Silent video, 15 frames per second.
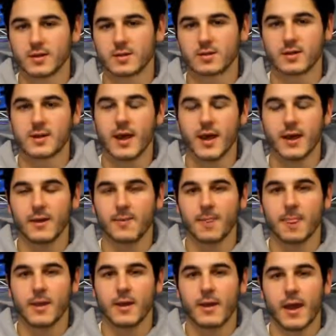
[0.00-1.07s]
So today,
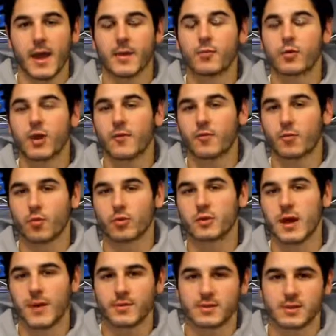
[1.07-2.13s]
and we'll cover more
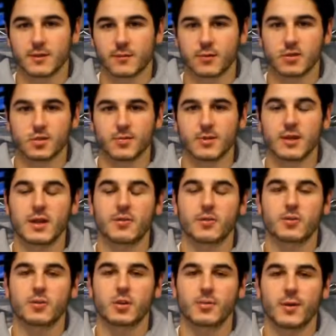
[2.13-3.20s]
topics in the future, but today we're
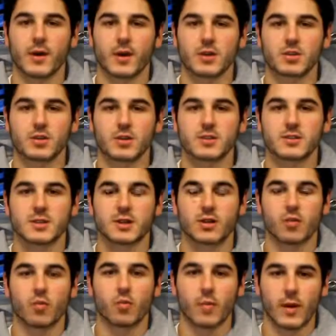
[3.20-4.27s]
going to talk about adjusting
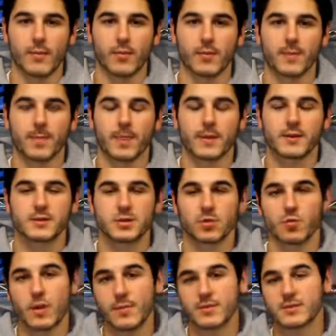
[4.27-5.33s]
whip. So
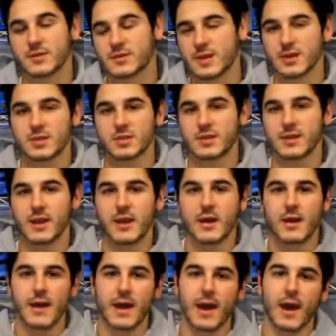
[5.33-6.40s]
whip is essentially
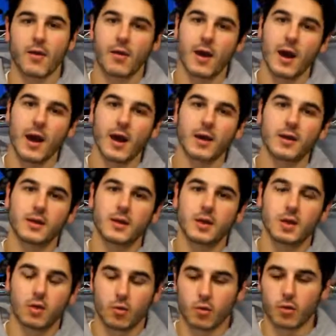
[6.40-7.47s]
how high
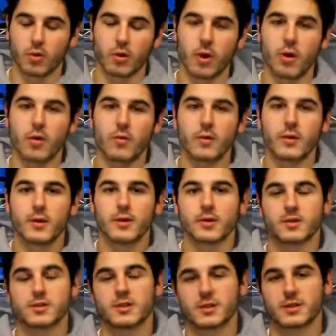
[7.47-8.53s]
or low
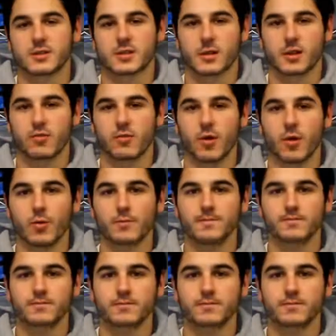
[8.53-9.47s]
your stick is going to throw.